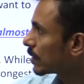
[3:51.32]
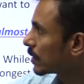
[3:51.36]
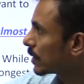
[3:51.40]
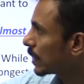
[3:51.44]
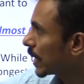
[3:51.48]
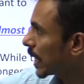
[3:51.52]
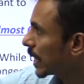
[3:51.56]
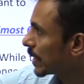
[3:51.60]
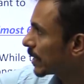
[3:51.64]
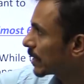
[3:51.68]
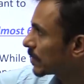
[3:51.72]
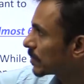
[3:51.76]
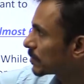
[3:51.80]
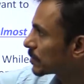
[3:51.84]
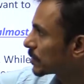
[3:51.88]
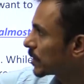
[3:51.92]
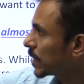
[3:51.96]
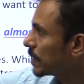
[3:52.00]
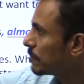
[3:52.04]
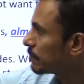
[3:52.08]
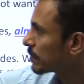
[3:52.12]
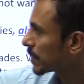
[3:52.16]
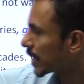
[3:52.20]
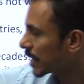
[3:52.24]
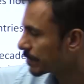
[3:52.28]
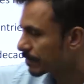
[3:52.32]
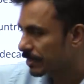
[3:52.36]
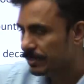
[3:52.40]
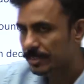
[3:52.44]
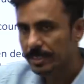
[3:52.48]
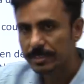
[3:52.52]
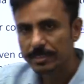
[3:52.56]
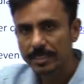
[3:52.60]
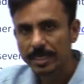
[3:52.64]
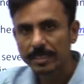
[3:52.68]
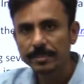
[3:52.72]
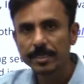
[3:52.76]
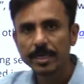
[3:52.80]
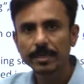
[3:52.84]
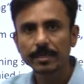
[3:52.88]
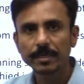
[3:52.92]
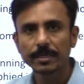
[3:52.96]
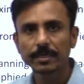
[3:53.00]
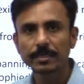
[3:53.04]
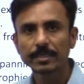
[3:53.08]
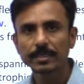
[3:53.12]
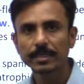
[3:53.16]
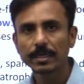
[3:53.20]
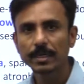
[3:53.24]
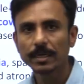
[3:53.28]
at the same time, as I said, that
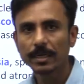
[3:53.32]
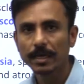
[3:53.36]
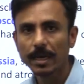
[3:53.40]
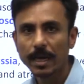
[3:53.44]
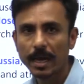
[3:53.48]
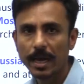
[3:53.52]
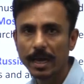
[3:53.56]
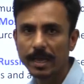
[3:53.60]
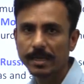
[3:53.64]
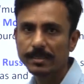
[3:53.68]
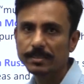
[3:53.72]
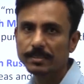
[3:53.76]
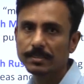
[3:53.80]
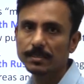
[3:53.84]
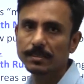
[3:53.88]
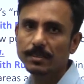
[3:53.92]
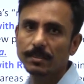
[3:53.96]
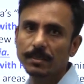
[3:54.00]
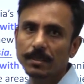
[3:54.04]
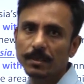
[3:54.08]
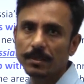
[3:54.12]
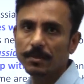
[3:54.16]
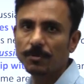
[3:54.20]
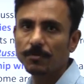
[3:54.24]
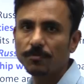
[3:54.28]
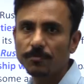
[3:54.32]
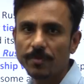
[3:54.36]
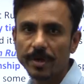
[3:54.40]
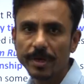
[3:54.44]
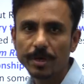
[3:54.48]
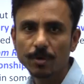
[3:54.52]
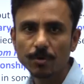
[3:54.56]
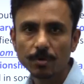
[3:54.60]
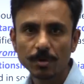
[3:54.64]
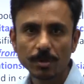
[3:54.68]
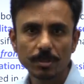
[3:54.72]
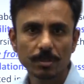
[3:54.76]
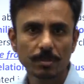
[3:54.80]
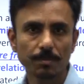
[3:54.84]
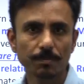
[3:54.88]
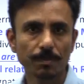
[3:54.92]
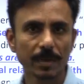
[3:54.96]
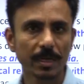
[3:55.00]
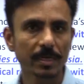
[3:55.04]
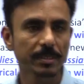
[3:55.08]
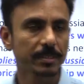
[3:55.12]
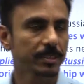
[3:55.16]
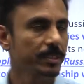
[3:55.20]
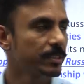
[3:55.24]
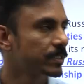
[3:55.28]
India has very good
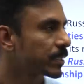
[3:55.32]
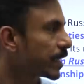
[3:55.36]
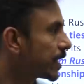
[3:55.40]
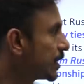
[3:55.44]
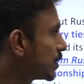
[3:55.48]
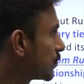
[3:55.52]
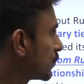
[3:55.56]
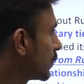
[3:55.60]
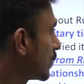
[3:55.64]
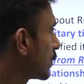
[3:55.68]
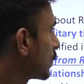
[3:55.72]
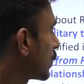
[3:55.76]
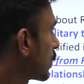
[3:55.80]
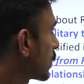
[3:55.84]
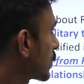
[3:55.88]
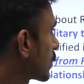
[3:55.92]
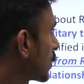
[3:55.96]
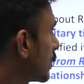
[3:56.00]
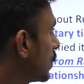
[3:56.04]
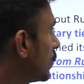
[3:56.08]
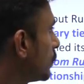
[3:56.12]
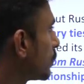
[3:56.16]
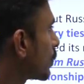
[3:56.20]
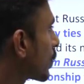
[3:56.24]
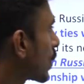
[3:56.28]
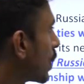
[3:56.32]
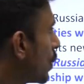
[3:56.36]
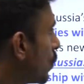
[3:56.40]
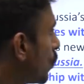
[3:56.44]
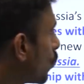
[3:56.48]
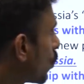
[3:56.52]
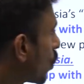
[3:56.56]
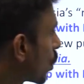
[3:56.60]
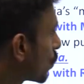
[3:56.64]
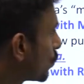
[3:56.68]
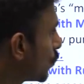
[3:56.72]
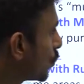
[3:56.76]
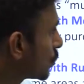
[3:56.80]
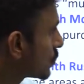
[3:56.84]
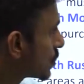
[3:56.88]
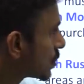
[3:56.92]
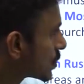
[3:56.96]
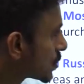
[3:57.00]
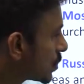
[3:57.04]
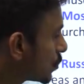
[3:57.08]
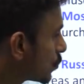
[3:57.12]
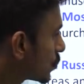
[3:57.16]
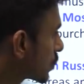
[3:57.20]
military ties with Russia. Almost 60 to